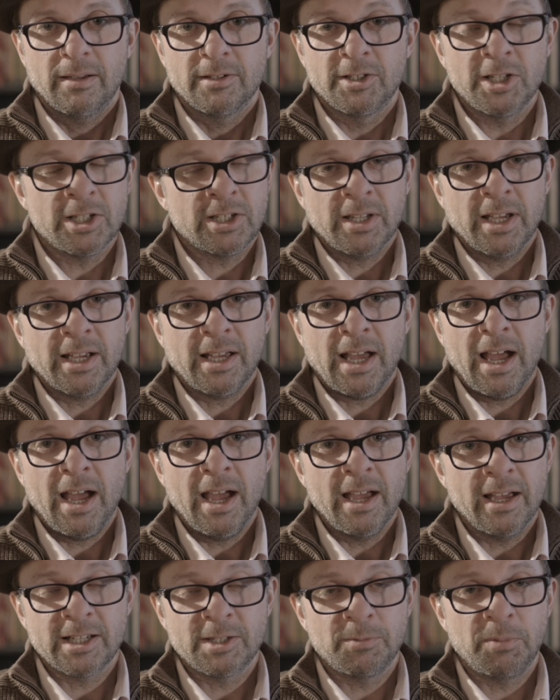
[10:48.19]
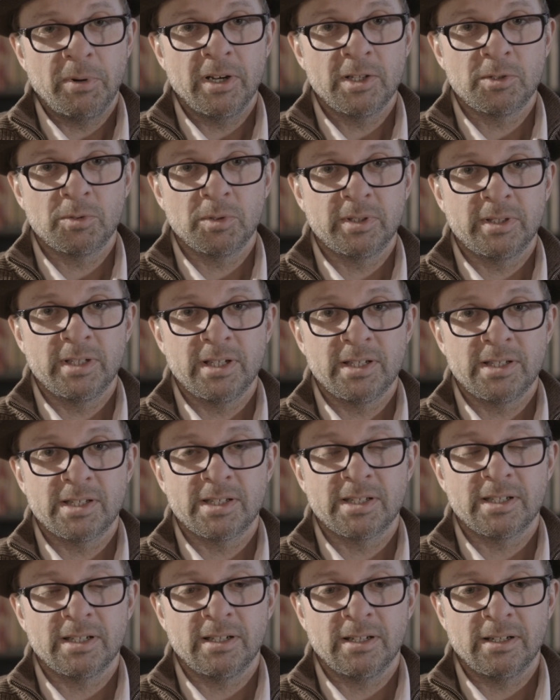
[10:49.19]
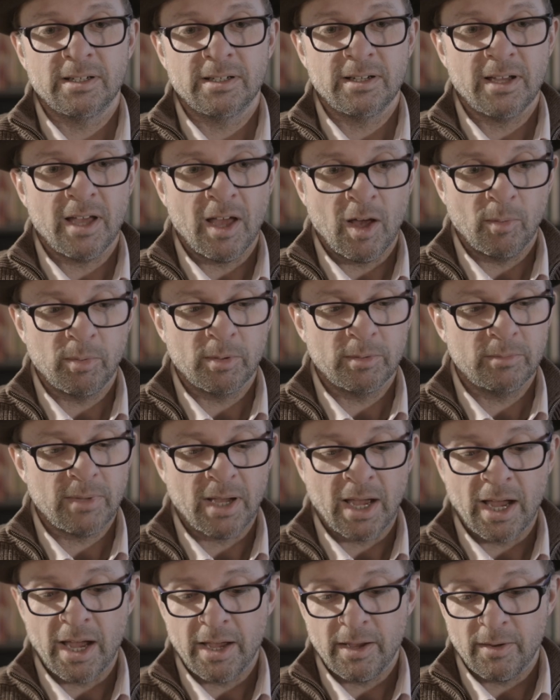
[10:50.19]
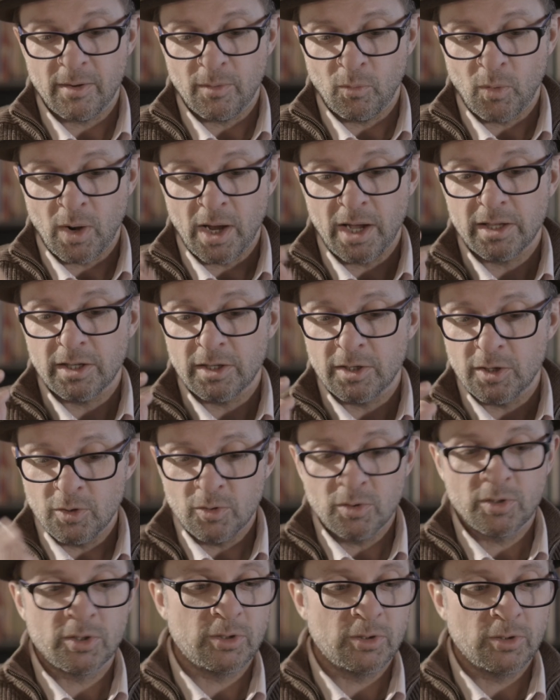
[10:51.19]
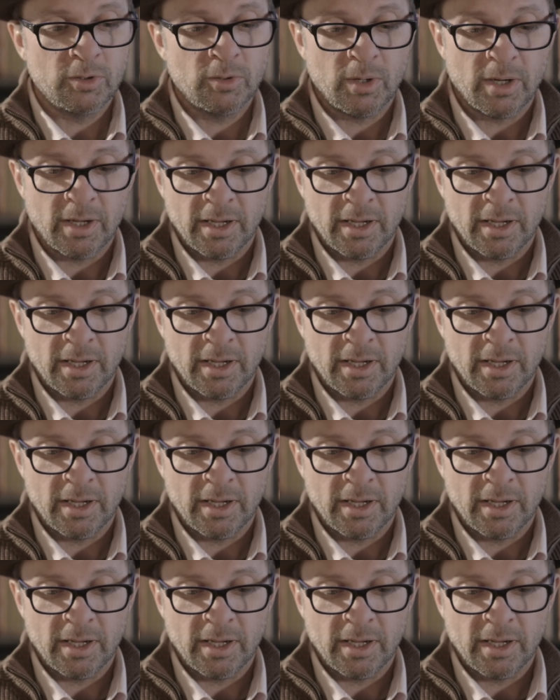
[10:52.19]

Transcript: Just like I experienced with this album, I want you to,